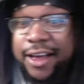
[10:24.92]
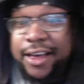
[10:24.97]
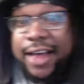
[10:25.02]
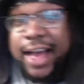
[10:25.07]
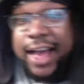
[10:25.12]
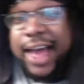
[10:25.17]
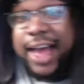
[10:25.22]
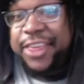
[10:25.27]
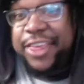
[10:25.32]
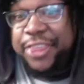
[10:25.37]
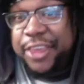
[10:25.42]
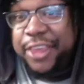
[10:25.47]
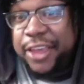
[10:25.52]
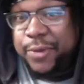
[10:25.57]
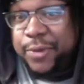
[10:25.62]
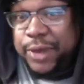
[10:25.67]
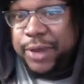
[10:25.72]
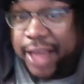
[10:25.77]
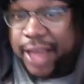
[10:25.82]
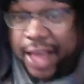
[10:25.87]
I think
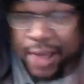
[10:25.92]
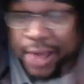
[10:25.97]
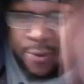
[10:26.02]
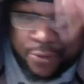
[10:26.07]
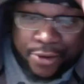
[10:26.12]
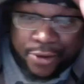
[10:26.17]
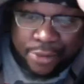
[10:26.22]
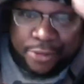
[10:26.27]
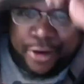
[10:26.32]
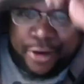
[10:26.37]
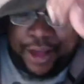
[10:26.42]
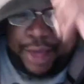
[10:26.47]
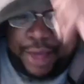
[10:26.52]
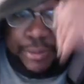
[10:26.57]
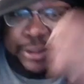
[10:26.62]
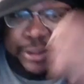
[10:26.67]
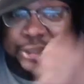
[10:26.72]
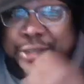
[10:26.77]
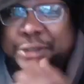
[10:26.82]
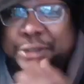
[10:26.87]
we got one more
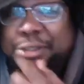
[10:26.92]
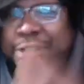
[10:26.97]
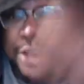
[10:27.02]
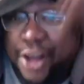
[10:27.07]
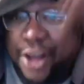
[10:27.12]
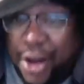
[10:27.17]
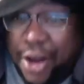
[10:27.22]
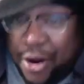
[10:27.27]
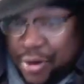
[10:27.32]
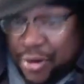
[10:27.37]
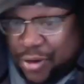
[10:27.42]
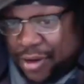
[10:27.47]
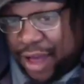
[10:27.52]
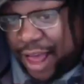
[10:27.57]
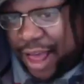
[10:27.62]
episode to go.